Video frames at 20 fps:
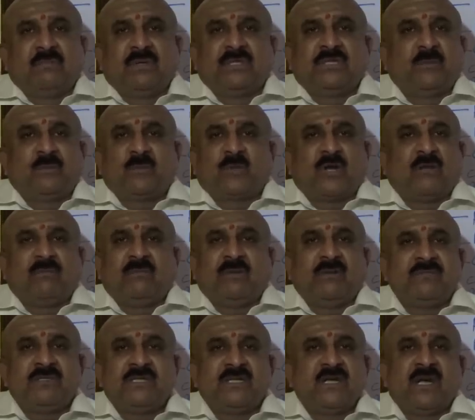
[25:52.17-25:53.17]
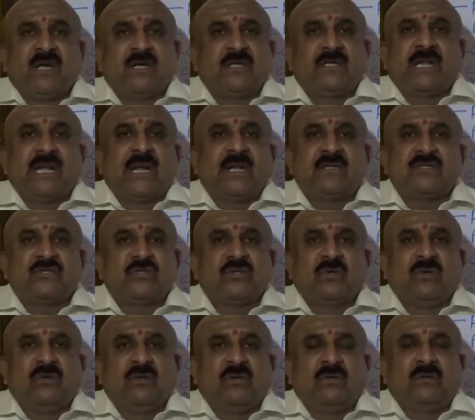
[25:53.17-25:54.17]
But the problems are not that
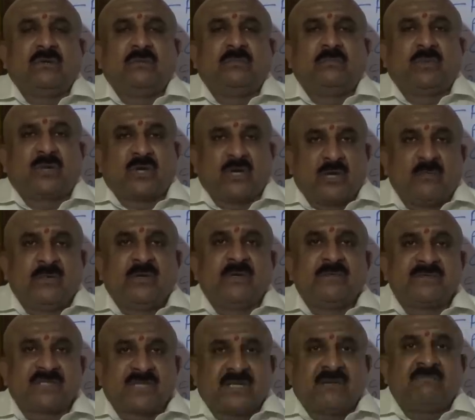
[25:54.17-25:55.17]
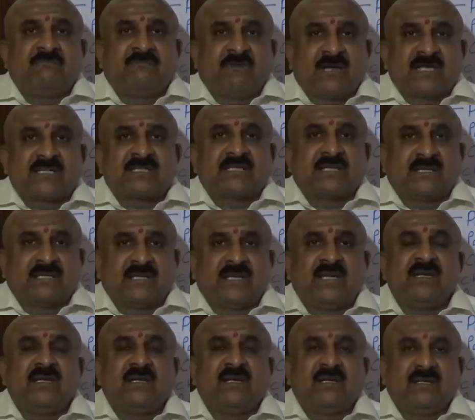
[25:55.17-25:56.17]
slow. Problems come faster
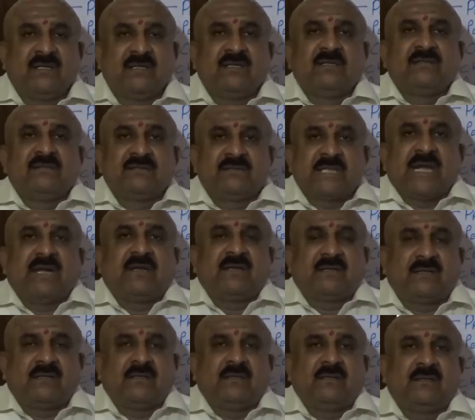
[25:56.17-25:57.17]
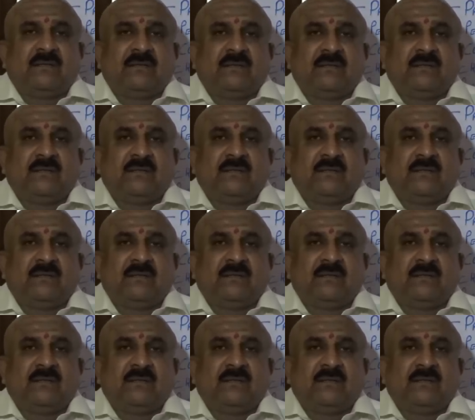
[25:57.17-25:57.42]
than Saturn.